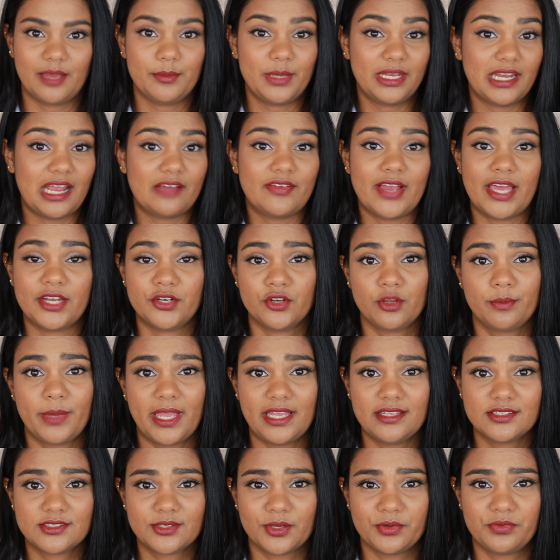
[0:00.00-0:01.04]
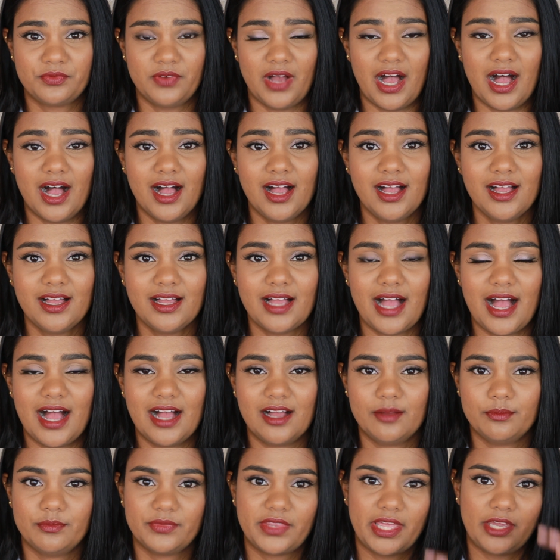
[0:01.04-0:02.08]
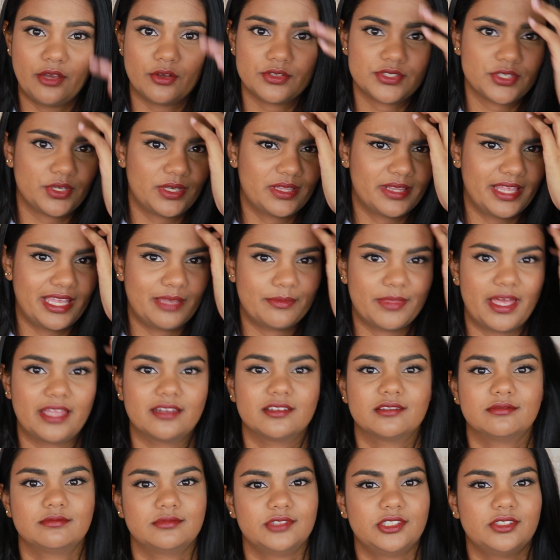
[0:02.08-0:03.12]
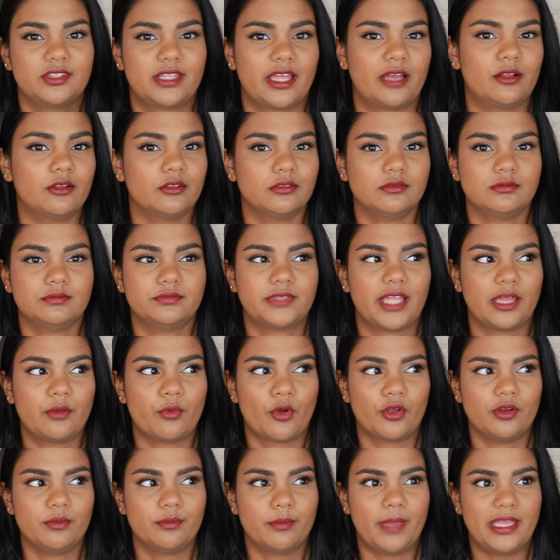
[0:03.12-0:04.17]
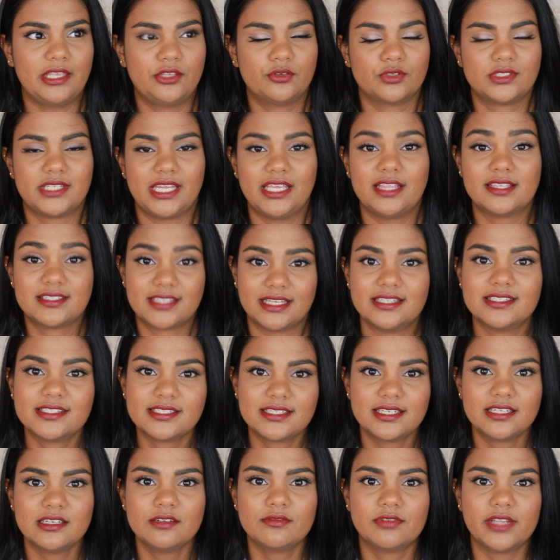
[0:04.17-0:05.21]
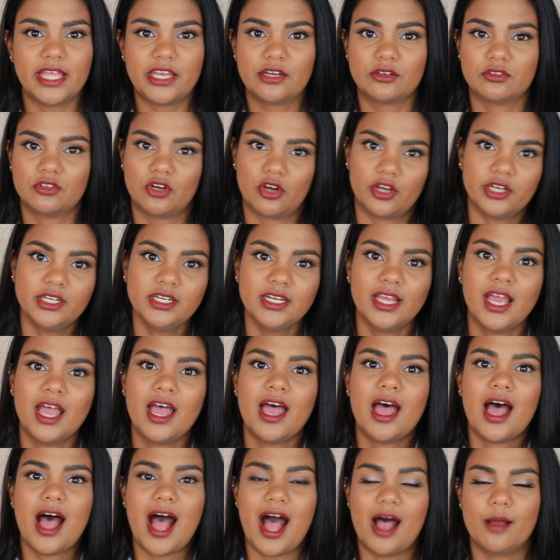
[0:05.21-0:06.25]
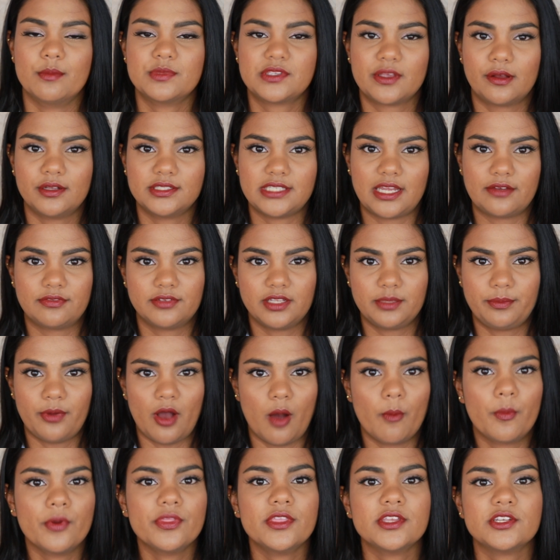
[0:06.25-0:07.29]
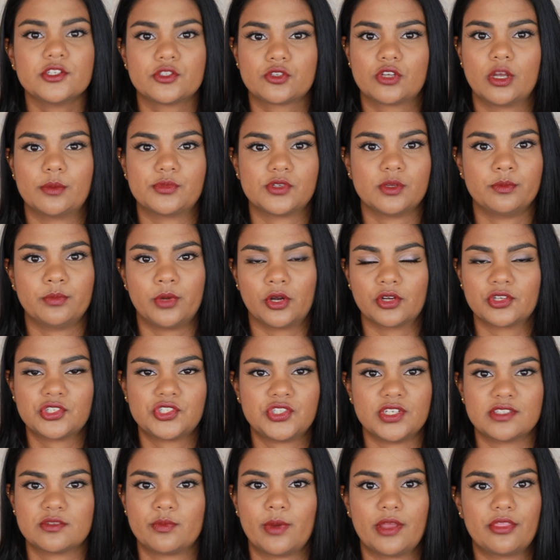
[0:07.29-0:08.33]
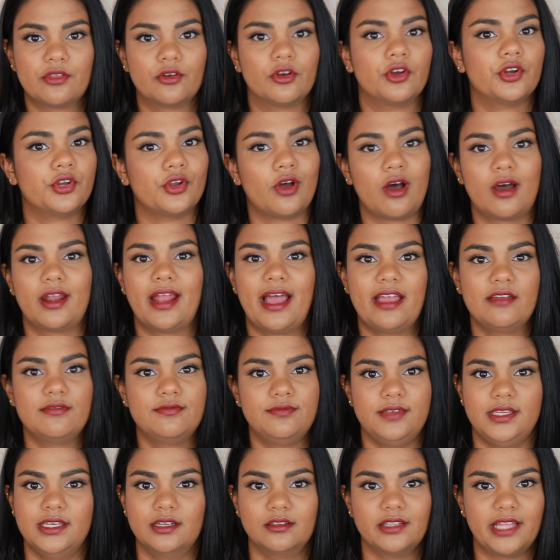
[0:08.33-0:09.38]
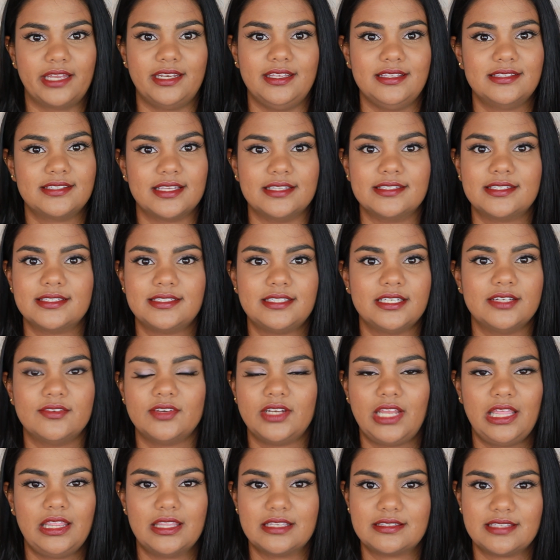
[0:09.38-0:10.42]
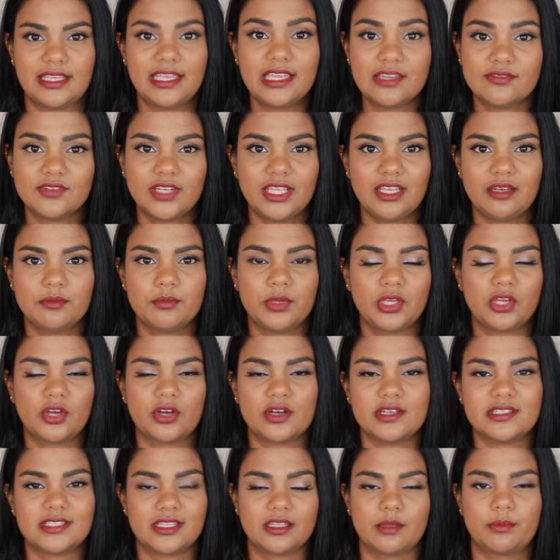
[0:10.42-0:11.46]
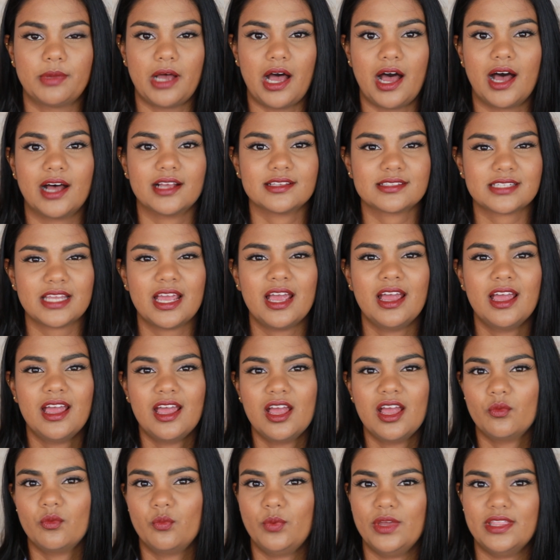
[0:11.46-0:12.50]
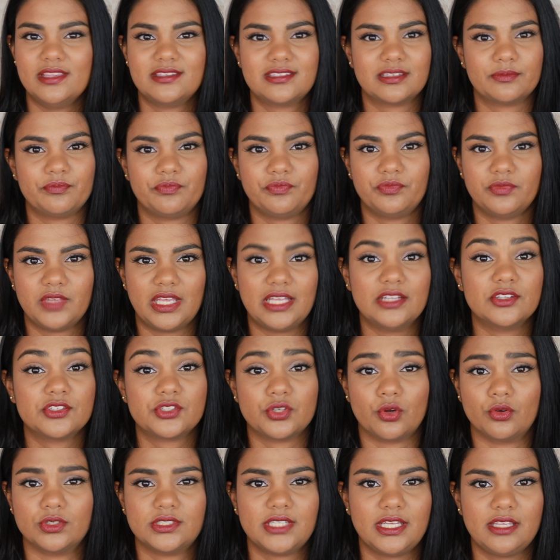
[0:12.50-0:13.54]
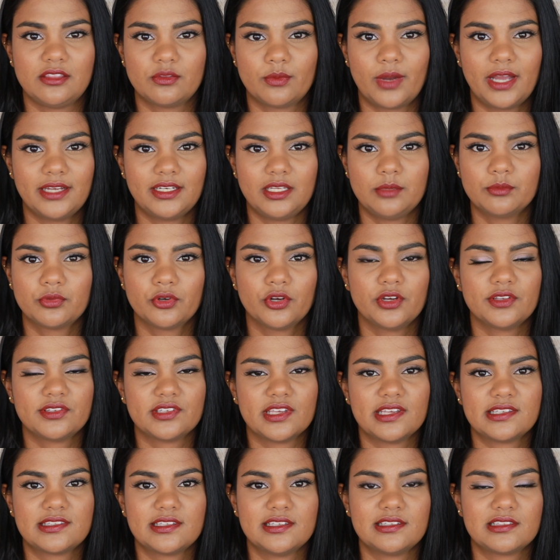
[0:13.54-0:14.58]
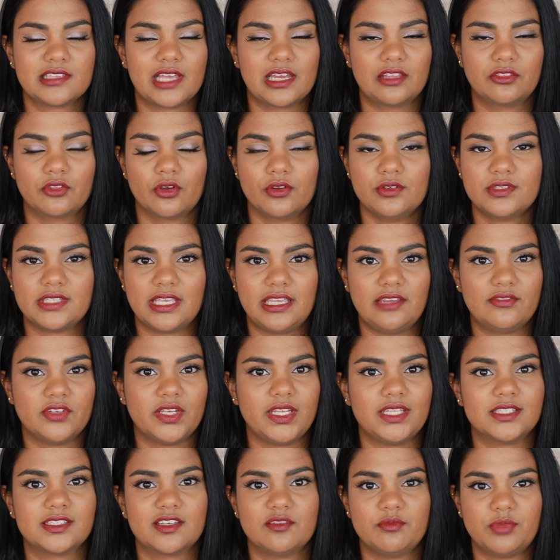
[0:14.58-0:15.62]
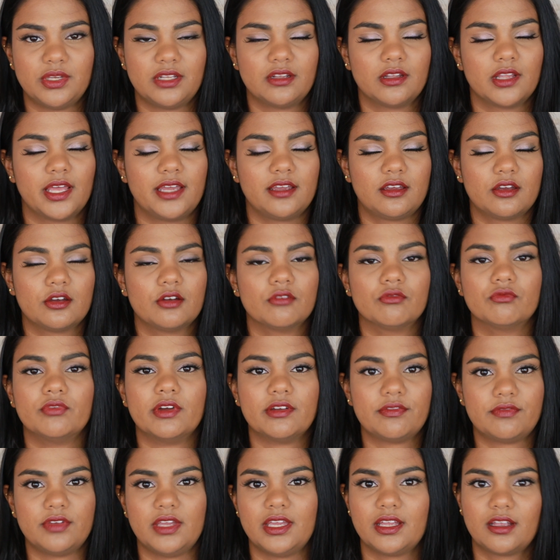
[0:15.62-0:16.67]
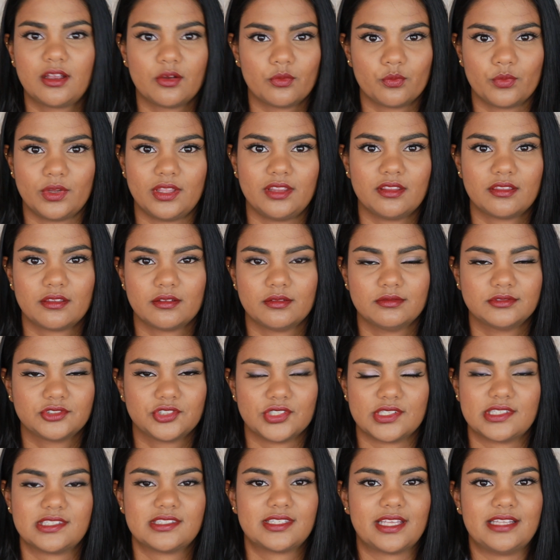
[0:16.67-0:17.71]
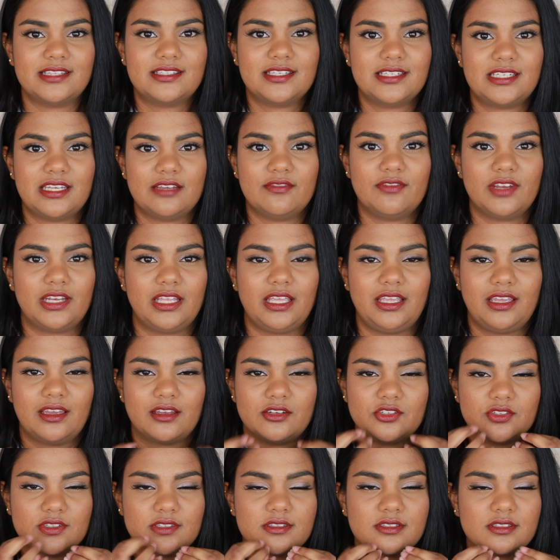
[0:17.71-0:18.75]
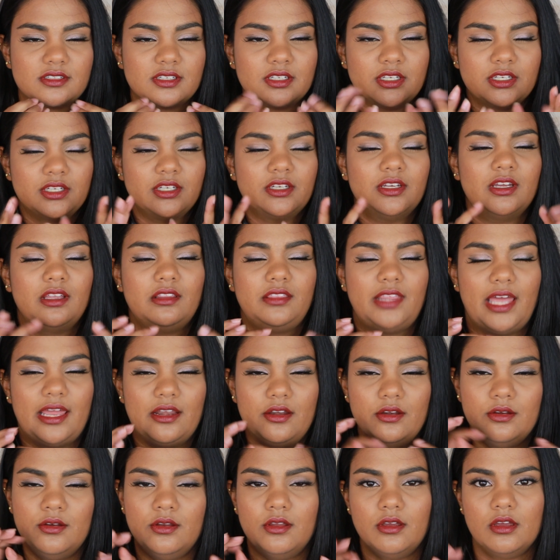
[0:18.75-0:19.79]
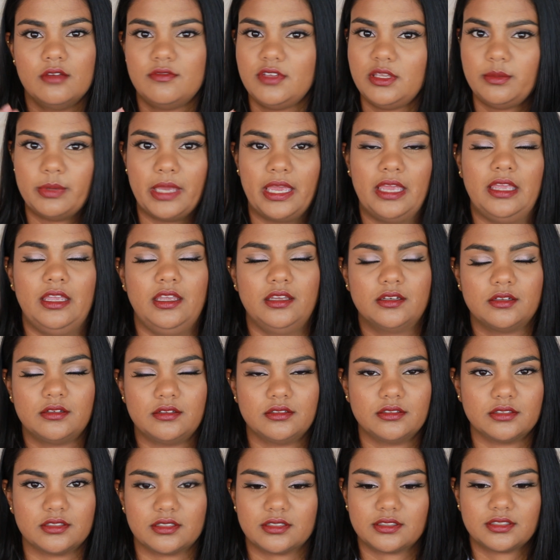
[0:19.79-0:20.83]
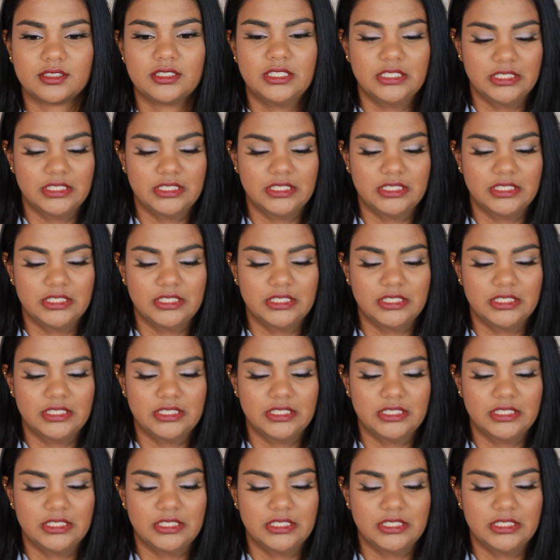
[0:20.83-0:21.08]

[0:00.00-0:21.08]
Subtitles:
I mean, I've had no pain so far. They also claim that they won't make your teeth sensitive later on. So I'll definitely pop in the description box just whether or not I feel any sensitivity this evening, because in the past with some in-store teeth whitening processes, like those evenings have been like horrific with just sensitivity and just that nervy pain, and ugh.